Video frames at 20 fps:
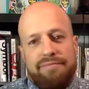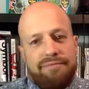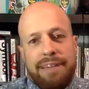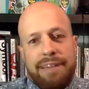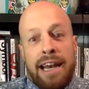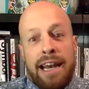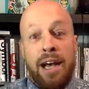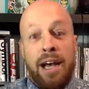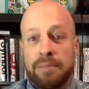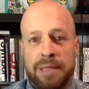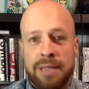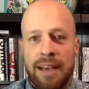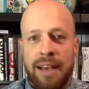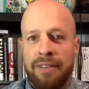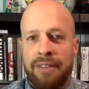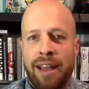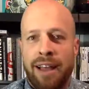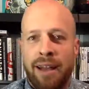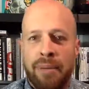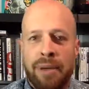It helps to
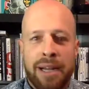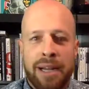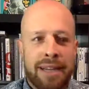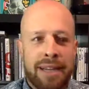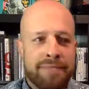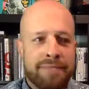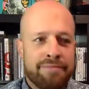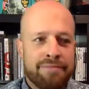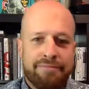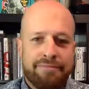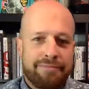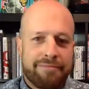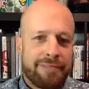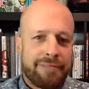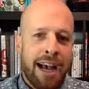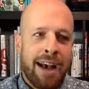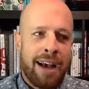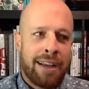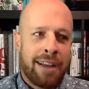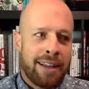have a lot of money.
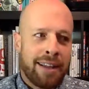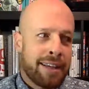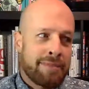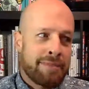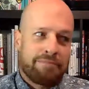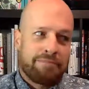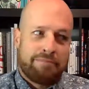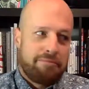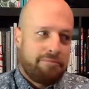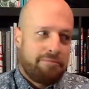Like